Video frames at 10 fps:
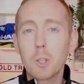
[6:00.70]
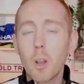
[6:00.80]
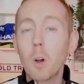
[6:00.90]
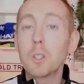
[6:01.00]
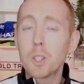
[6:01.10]

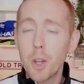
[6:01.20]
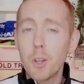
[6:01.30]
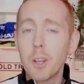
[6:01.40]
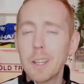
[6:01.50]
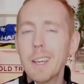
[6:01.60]
Dalot
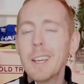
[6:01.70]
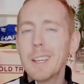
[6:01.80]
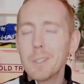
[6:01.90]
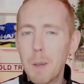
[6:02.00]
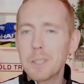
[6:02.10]
certainly
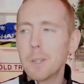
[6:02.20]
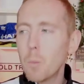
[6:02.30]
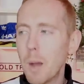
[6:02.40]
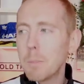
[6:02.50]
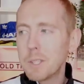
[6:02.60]
is better than
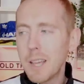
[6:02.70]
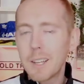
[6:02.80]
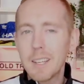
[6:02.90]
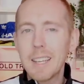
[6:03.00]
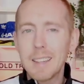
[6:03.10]

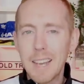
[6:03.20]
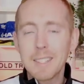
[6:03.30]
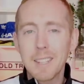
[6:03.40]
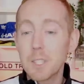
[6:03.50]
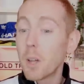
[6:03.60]
Wan-Bissaka in that sense.